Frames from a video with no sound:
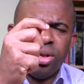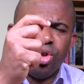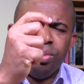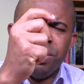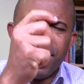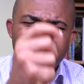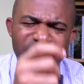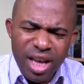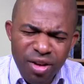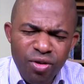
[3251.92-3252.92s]
to be my
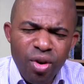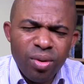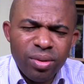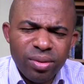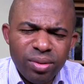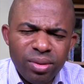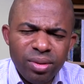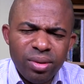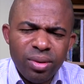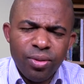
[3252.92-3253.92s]
Savior
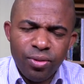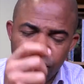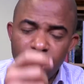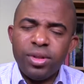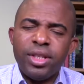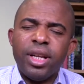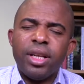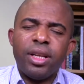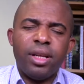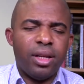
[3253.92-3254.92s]
from sin
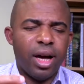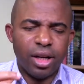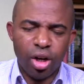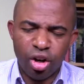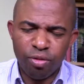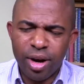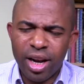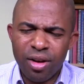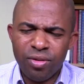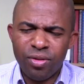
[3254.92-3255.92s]
and the Lord of my
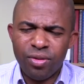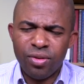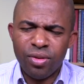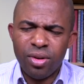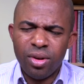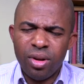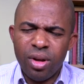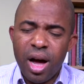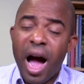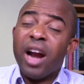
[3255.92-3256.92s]
life.
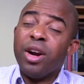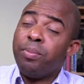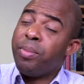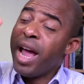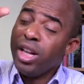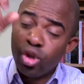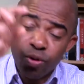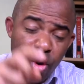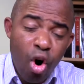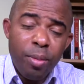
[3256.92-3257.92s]
I repent
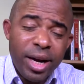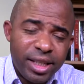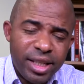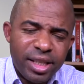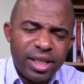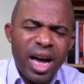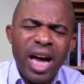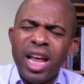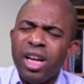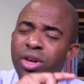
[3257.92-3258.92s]
of all my sins
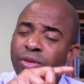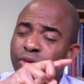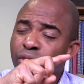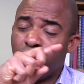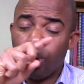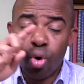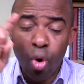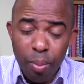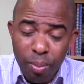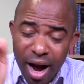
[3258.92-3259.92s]
and I refuse to
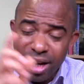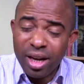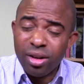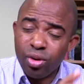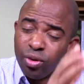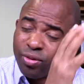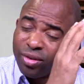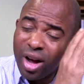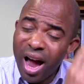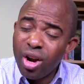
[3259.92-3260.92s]
go back to
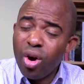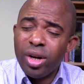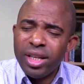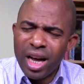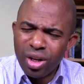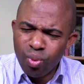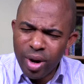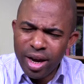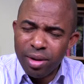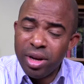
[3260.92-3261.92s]
carry on in that
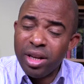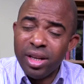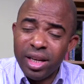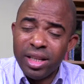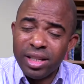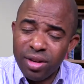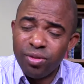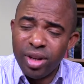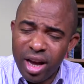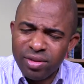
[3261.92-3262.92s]
way, in, in, in the
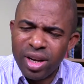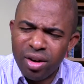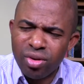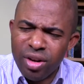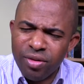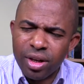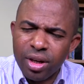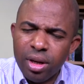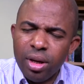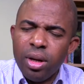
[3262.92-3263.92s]
sinful lifestyle I was living.
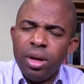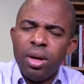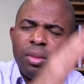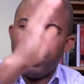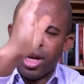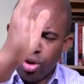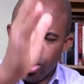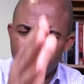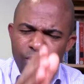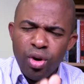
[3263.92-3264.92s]
But I
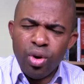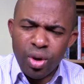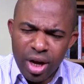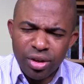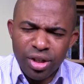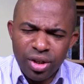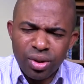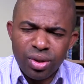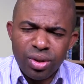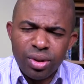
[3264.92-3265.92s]
choose to follow you now,
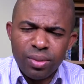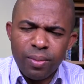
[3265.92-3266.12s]
Jesus.